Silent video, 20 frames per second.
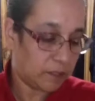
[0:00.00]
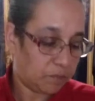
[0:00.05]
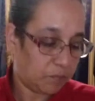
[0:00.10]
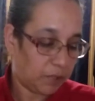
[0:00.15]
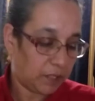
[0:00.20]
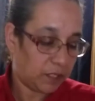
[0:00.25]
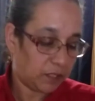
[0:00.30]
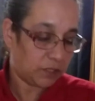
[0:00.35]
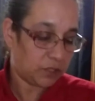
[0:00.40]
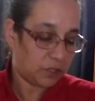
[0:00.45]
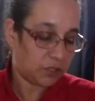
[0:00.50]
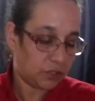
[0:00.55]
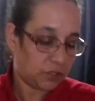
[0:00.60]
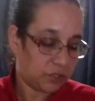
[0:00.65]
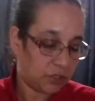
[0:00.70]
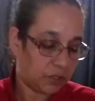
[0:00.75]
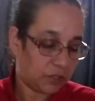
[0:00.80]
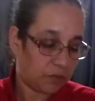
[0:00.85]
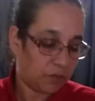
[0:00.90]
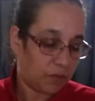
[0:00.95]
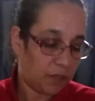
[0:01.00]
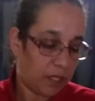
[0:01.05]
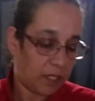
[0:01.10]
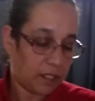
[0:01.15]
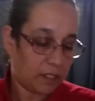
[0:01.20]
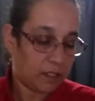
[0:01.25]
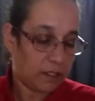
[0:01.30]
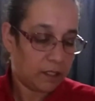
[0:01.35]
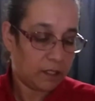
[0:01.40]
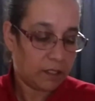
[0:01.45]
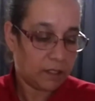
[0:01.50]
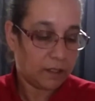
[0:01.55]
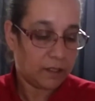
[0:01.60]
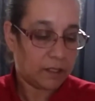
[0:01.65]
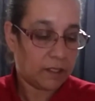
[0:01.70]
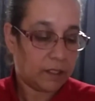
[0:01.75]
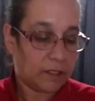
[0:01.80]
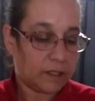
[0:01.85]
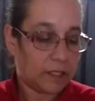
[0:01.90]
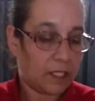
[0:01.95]
pinched just right,
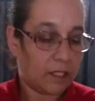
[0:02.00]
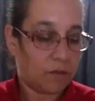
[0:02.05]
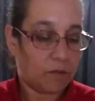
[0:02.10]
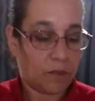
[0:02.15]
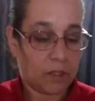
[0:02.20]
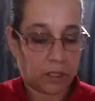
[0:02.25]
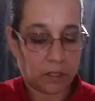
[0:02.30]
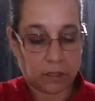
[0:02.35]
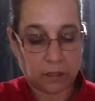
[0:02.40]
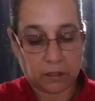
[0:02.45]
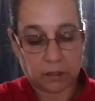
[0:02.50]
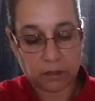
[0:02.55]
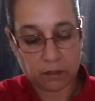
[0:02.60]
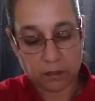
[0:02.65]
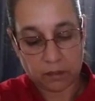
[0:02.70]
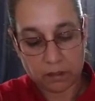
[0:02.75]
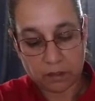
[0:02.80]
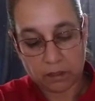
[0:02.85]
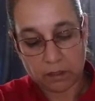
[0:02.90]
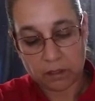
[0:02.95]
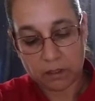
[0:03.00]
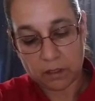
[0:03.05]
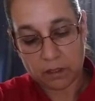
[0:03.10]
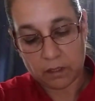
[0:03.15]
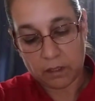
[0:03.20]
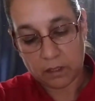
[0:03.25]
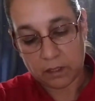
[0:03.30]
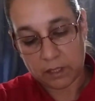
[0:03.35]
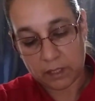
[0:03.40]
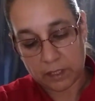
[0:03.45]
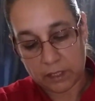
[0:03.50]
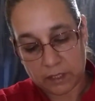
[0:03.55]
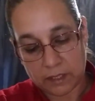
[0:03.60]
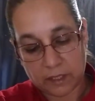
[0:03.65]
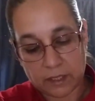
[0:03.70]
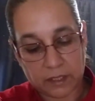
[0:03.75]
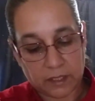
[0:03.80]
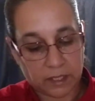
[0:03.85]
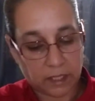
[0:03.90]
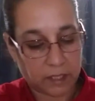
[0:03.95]
because I don't want it to
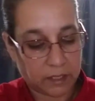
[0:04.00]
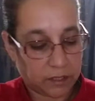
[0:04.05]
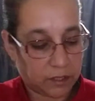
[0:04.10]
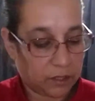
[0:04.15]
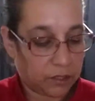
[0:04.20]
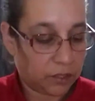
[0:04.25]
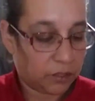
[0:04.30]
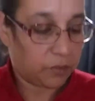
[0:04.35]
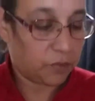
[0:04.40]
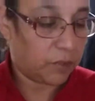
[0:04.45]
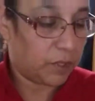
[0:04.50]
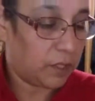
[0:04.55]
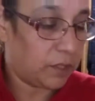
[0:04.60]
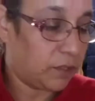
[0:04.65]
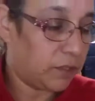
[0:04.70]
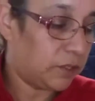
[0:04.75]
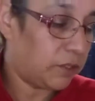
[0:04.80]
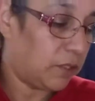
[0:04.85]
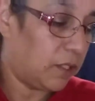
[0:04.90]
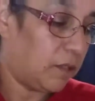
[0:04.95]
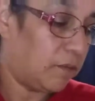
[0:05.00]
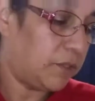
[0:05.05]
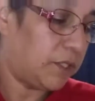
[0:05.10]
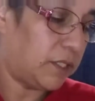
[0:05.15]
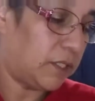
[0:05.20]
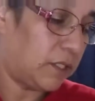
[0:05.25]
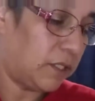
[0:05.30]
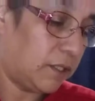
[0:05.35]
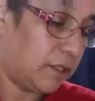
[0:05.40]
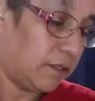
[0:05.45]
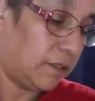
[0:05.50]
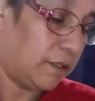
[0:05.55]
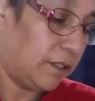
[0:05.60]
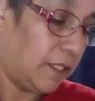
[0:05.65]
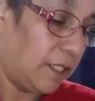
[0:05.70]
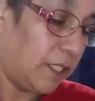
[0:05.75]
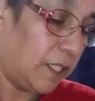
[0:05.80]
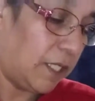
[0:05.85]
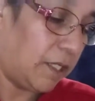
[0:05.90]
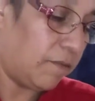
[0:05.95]
stick to the grill. So I'm just,
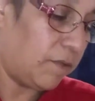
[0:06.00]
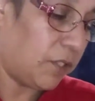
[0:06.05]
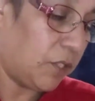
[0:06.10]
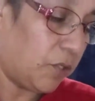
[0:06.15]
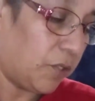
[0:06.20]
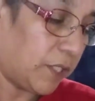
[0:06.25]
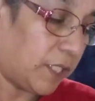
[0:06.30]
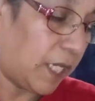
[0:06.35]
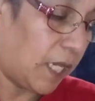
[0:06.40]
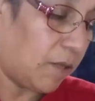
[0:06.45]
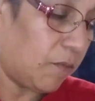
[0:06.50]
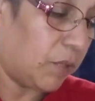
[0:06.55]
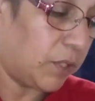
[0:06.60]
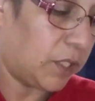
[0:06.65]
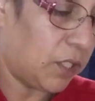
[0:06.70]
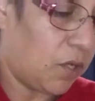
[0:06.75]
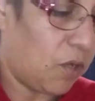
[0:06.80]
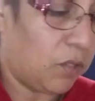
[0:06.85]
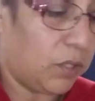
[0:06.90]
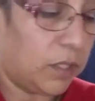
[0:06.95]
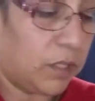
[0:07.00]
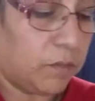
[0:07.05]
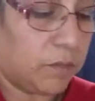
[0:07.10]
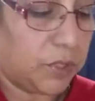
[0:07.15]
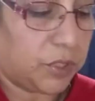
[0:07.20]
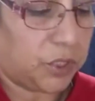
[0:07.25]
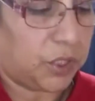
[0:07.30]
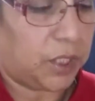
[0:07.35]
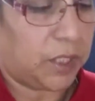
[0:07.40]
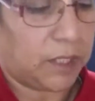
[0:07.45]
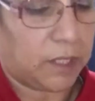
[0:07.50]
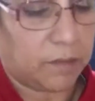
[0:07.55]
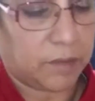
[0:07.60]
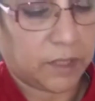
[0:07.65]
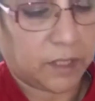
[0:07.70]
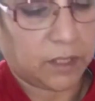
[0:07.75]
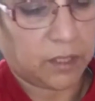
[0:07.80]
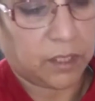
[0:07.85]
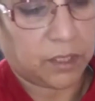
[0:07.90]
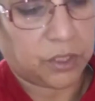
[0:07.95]
even though it came with the whole little machine, I'm
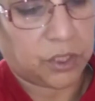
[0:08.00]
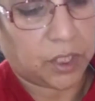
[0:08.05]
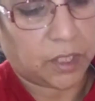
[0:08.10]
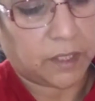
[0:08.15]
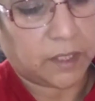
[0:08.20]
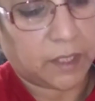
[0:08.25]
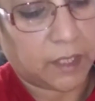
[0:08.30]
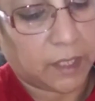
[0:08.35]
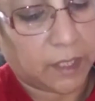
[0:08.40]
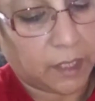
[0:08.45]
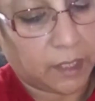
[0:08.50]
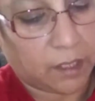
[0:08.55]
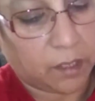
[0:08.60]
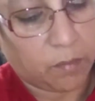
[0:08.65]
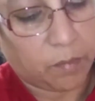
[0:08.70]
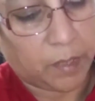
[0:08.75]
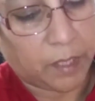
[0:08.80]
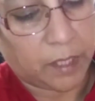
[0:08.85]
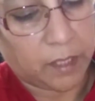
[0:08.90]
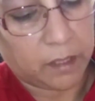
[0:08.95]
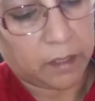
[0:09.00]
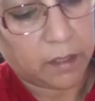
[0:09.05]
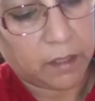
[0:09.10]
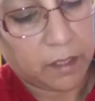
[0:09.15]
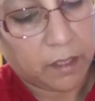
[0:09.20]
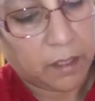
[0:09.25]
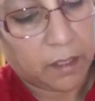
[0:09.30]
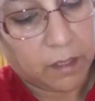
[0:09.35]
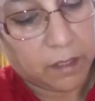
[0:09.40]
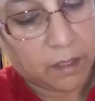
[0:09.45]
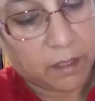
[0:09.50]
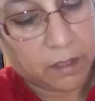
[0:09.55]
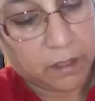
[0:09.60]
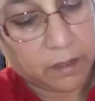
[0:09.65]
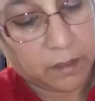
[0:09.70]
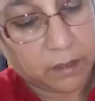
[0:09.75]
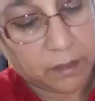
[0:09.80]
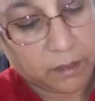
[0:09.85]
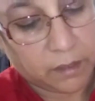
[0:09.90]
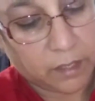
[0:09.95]
still adjusting it a little bit.
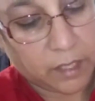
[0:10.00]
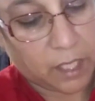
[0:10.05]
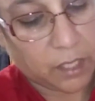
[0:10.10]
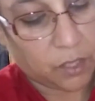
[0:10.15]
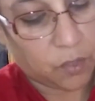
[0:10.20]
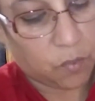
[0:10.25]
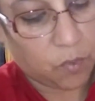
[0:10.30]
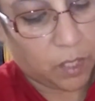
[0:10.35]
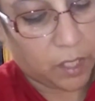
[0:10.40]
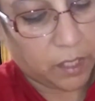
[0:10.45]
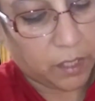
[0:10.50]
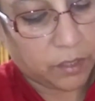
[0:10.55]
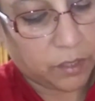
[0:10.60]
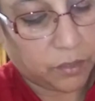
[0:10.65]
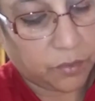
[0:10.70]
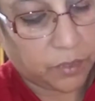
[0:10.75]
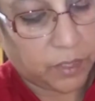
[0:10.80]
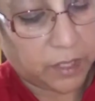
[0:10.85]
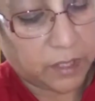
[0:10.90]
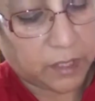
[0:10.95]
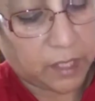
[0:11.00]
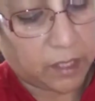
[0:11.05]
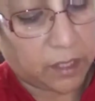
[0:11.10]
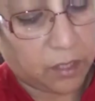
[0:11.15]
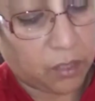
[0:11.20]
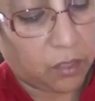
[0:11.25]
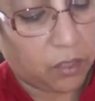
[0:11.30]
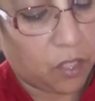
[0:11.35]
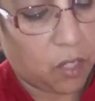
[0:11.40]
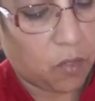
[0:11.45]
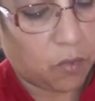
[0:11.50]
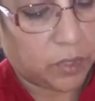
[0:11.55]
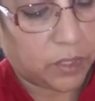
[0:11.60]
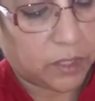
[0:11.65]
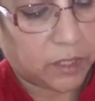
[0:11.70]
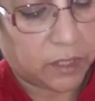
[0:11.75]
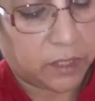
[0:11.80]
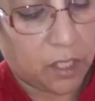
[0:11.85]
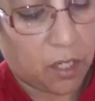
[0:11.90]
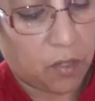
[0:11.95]
Now you want to do these a little low and
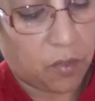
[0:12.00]
slow,